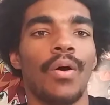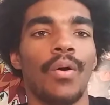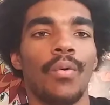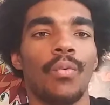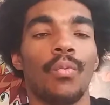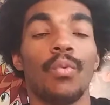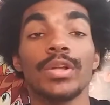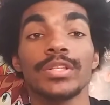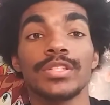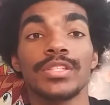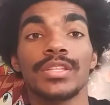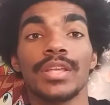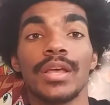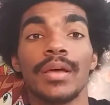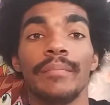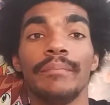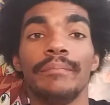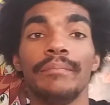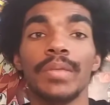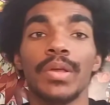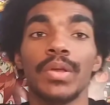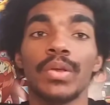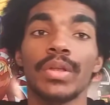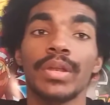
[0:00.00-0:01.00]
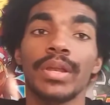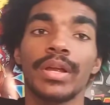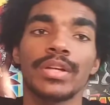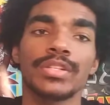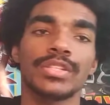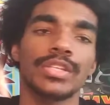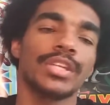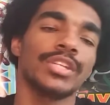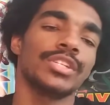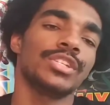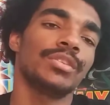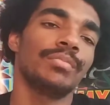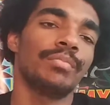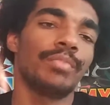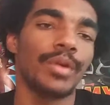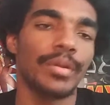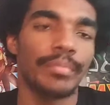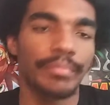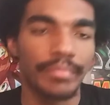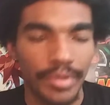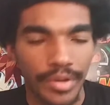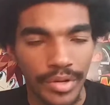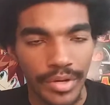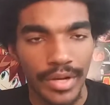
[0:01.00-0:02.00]
What's up, millionaires? It's your boy
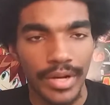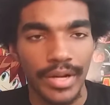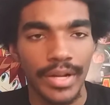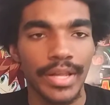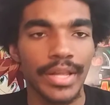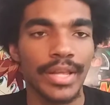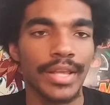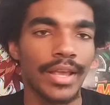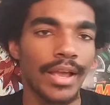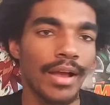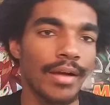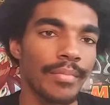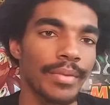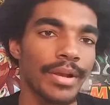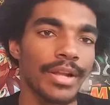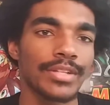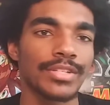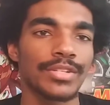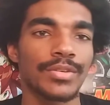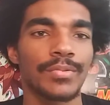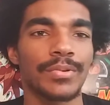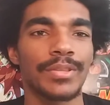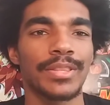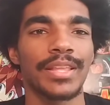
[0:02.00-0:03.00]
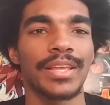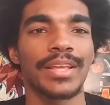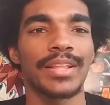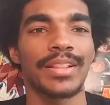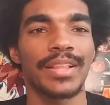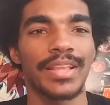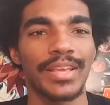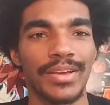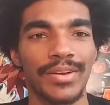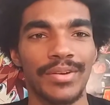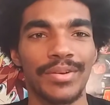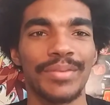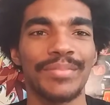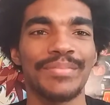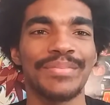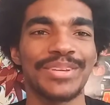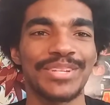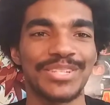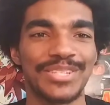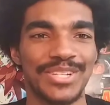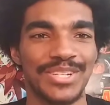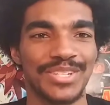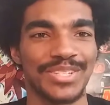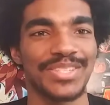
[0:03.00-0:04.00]
Millionaire E coming at you with a Lego
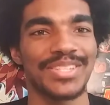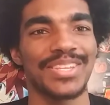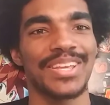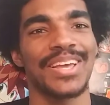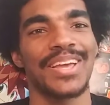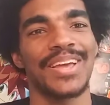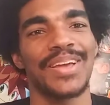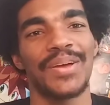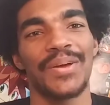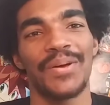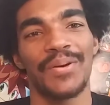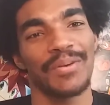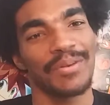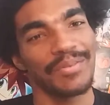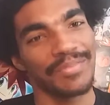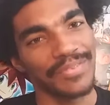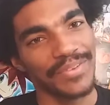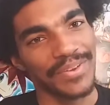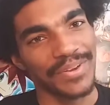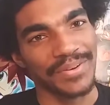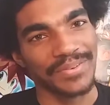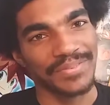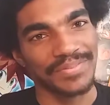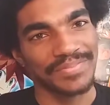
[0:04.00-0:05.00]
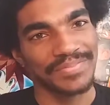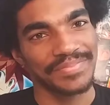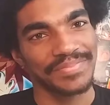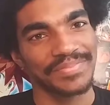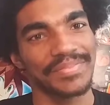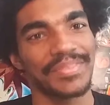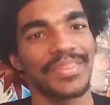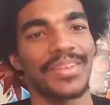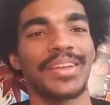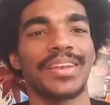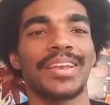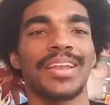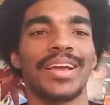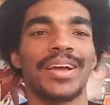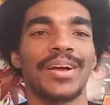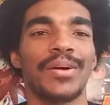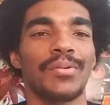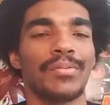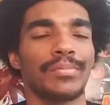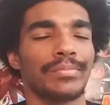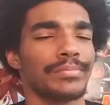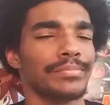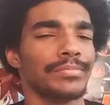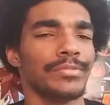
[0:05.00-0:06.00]
Dimensions review.
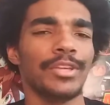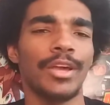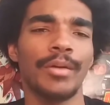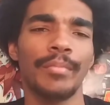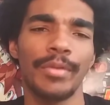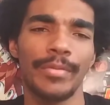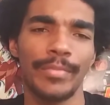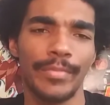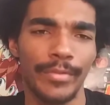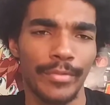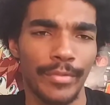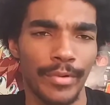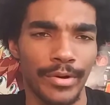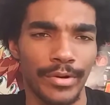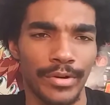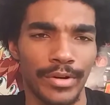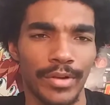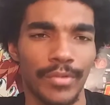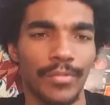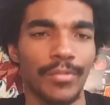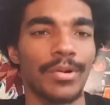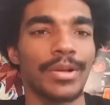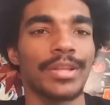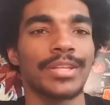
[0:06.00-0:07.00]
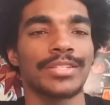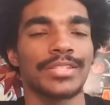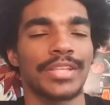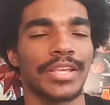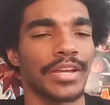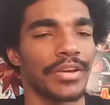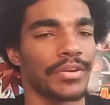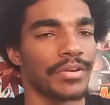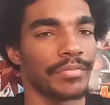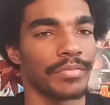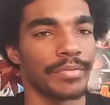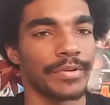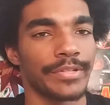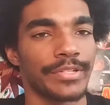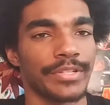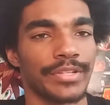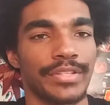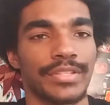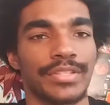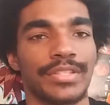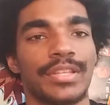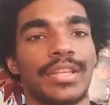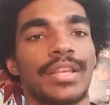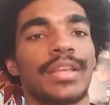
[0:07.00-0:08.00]
Now, y'all may be wondering, what is Lego
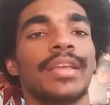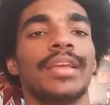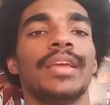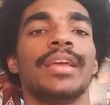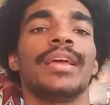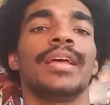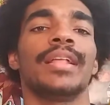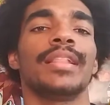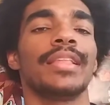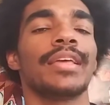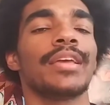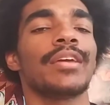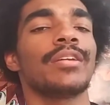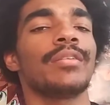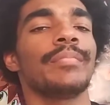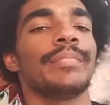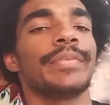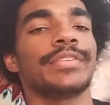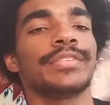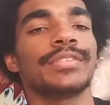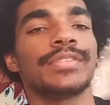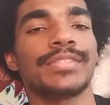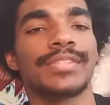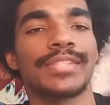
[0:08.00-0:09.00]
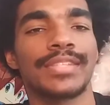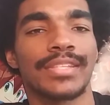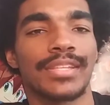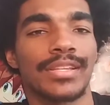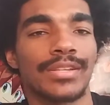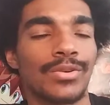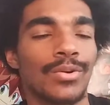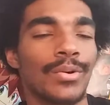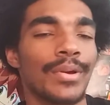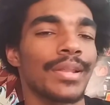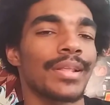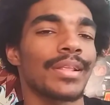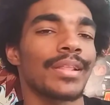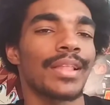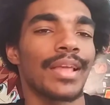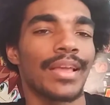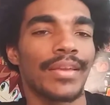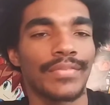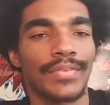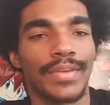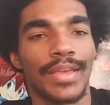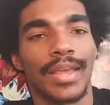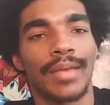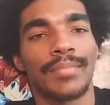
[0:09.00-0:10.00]
Dimensions? Lego Dimensions is a toy to
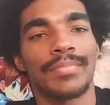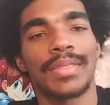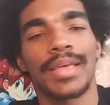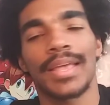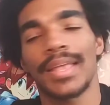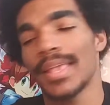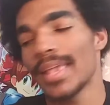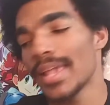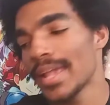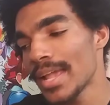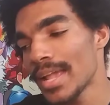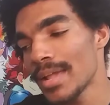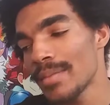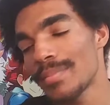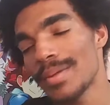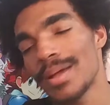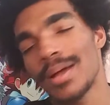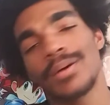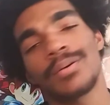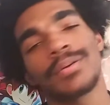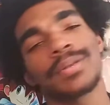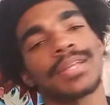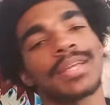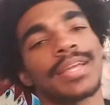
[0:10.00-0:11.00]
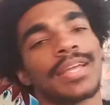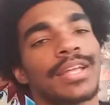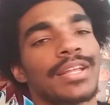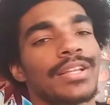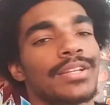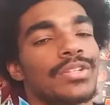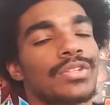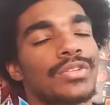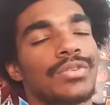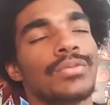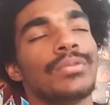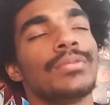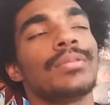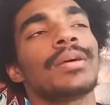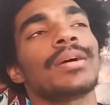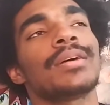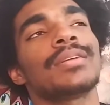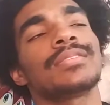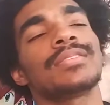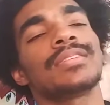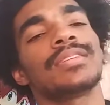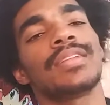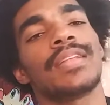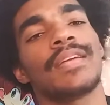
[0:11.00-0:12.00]
life game that came out in
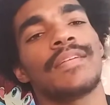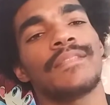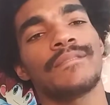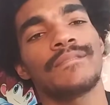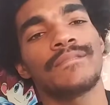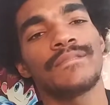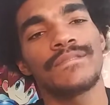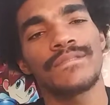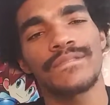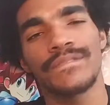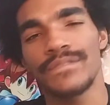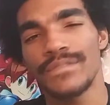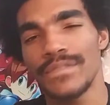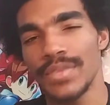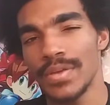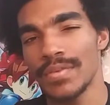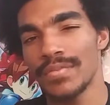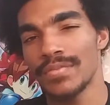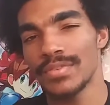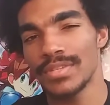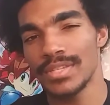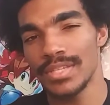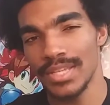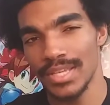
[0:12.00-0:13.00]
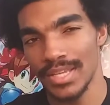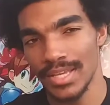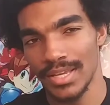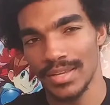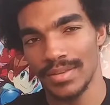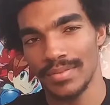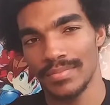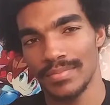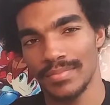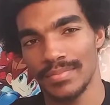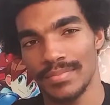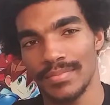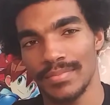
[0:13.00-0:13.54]
2015